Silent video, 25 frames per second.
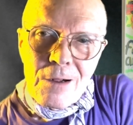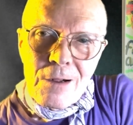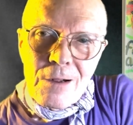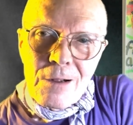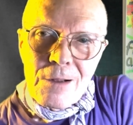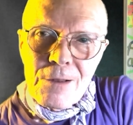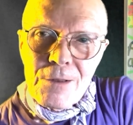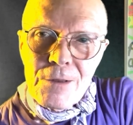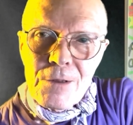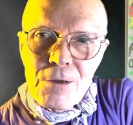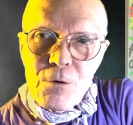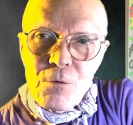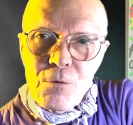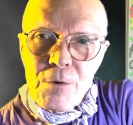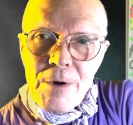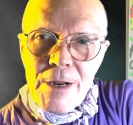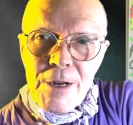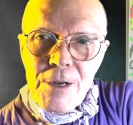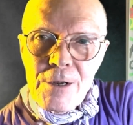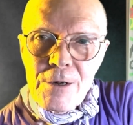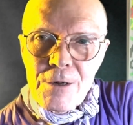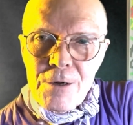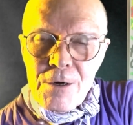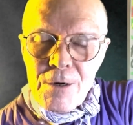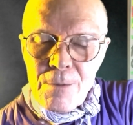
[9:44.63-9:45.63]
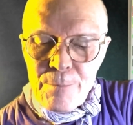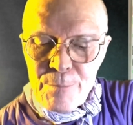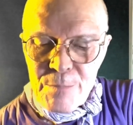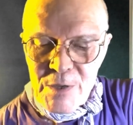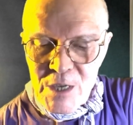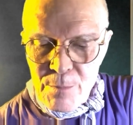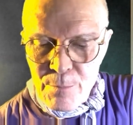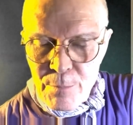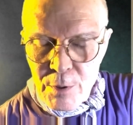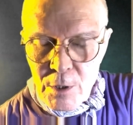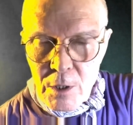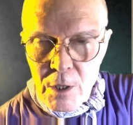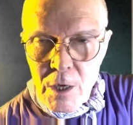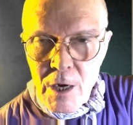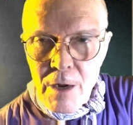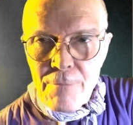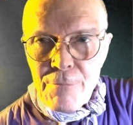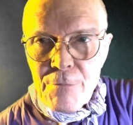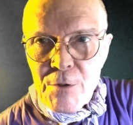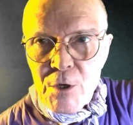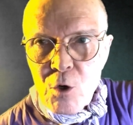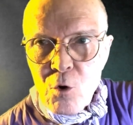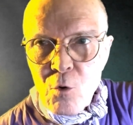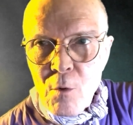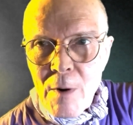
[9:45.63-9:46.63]
the regular people
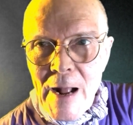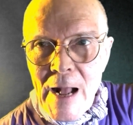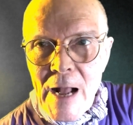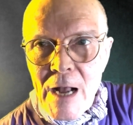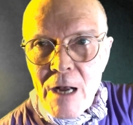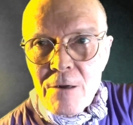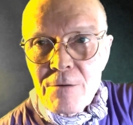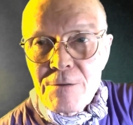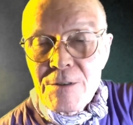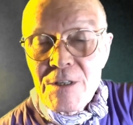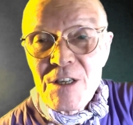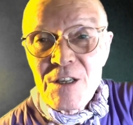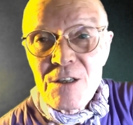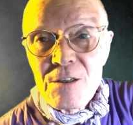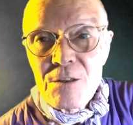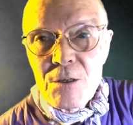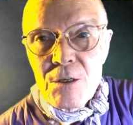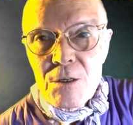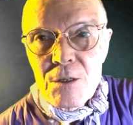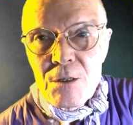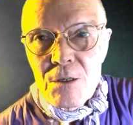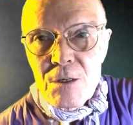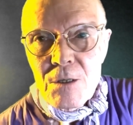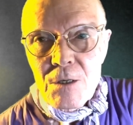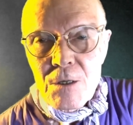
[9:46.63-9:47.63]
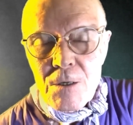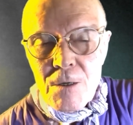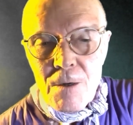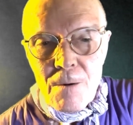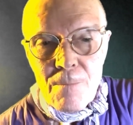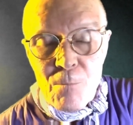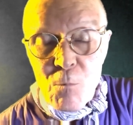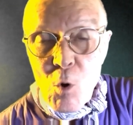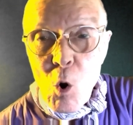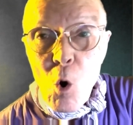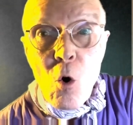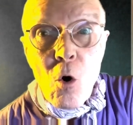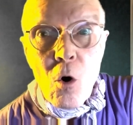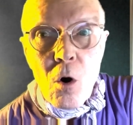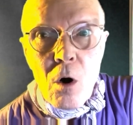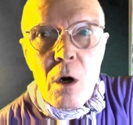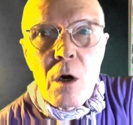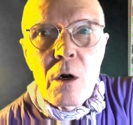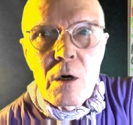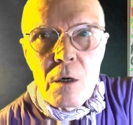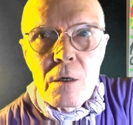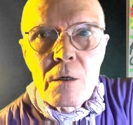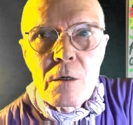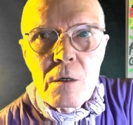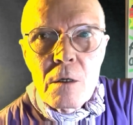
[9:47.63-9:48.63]
on the ground. He just
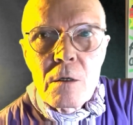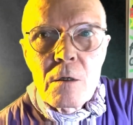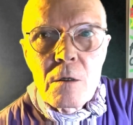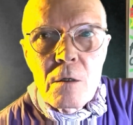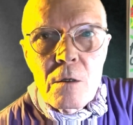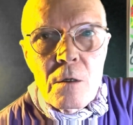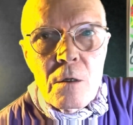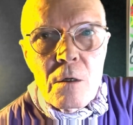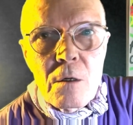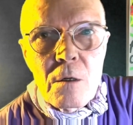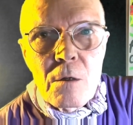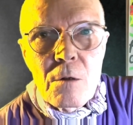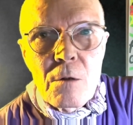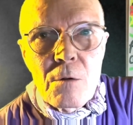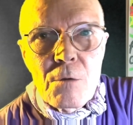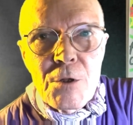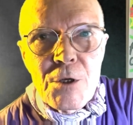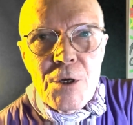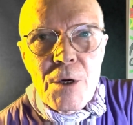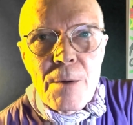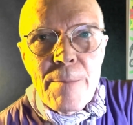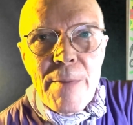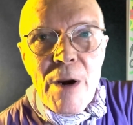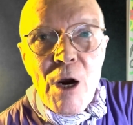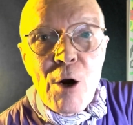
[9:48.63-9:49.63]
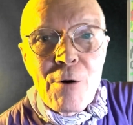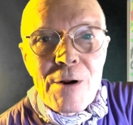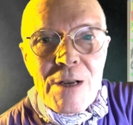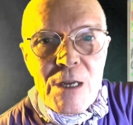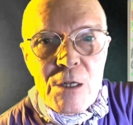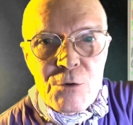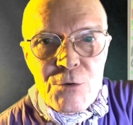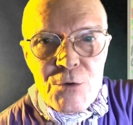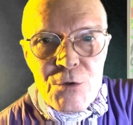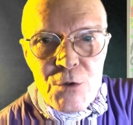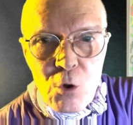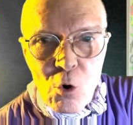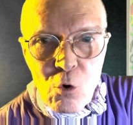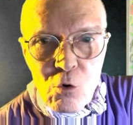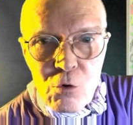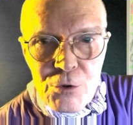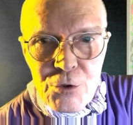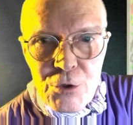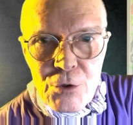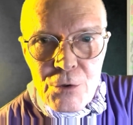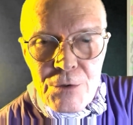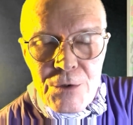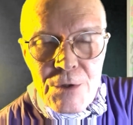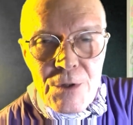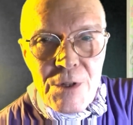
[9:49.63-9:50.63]
or the American
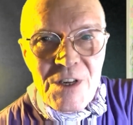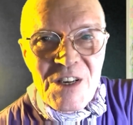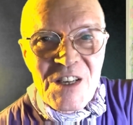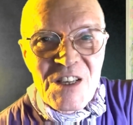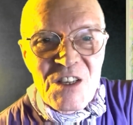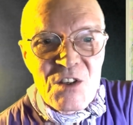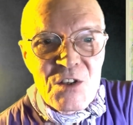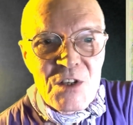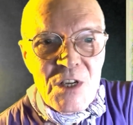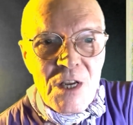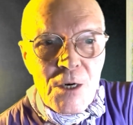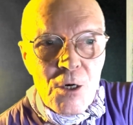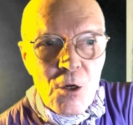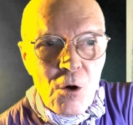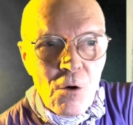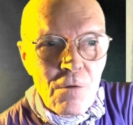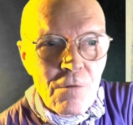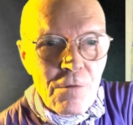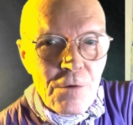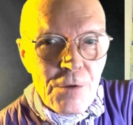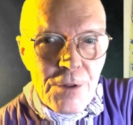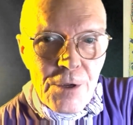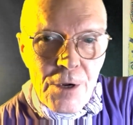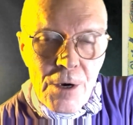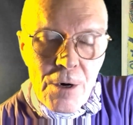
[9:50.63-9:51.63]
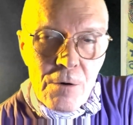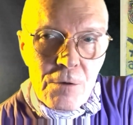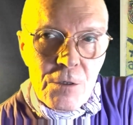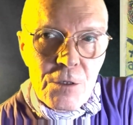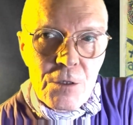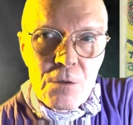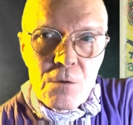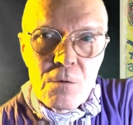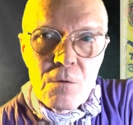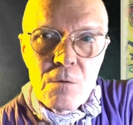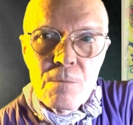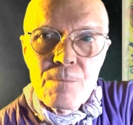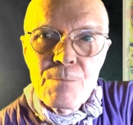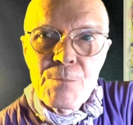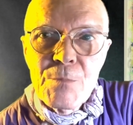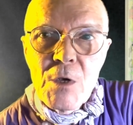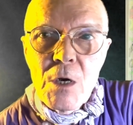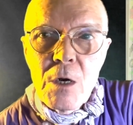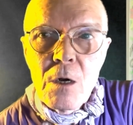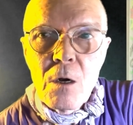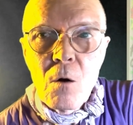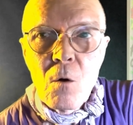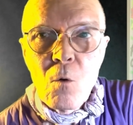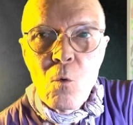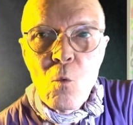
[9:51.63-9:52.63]
soldiers that he sent over there to
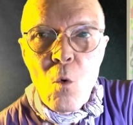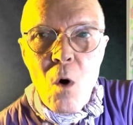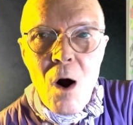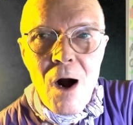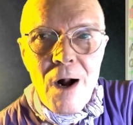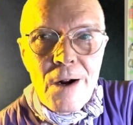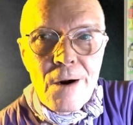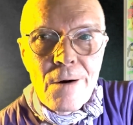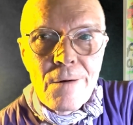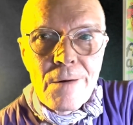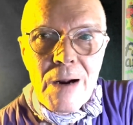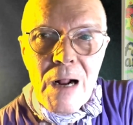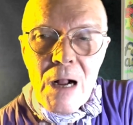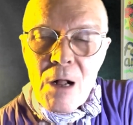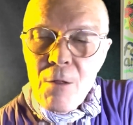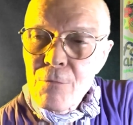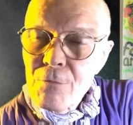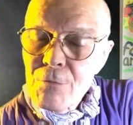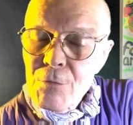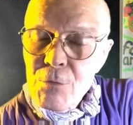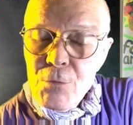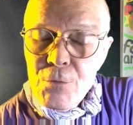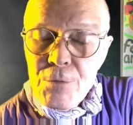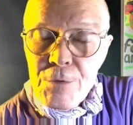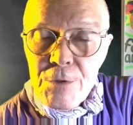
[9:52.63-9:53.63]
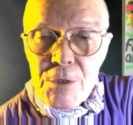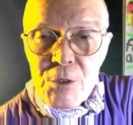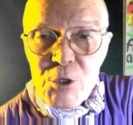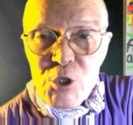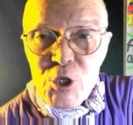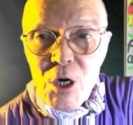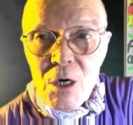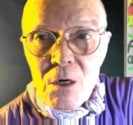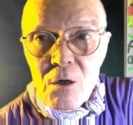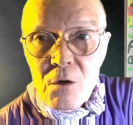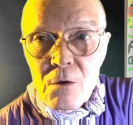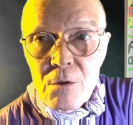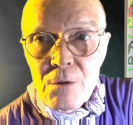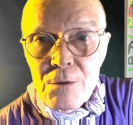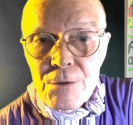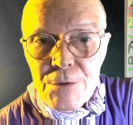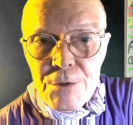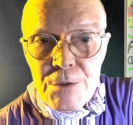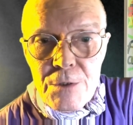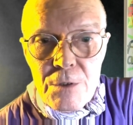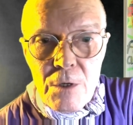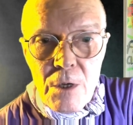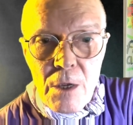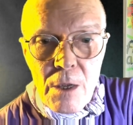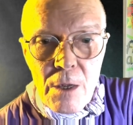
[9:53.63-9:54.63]
walk around through the
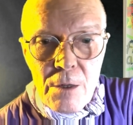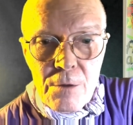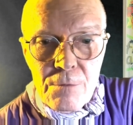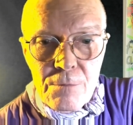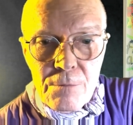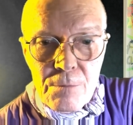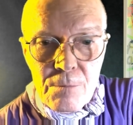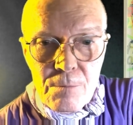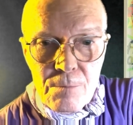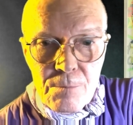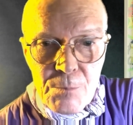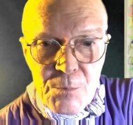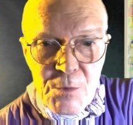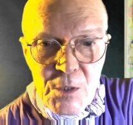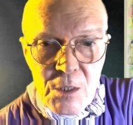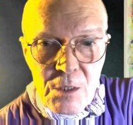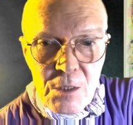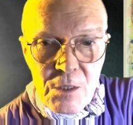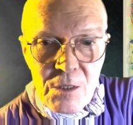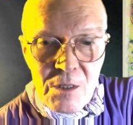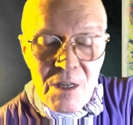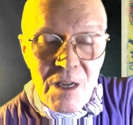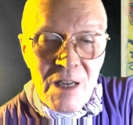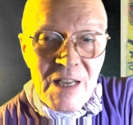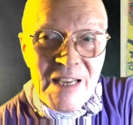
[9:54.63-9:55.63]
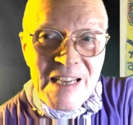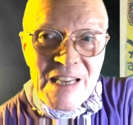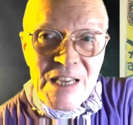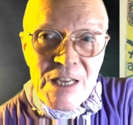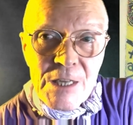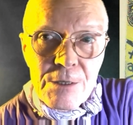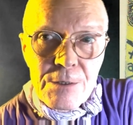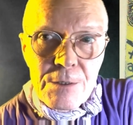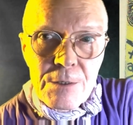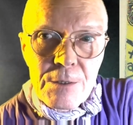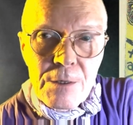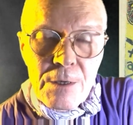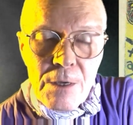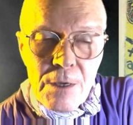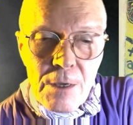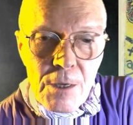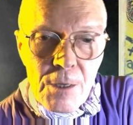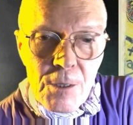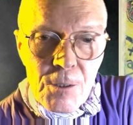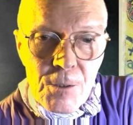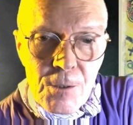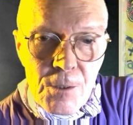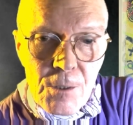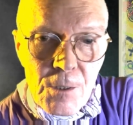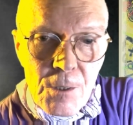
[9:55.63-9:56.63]
jungles and in the heat
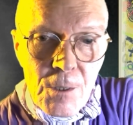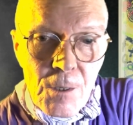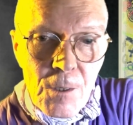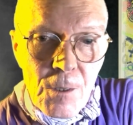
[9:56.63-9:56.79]
and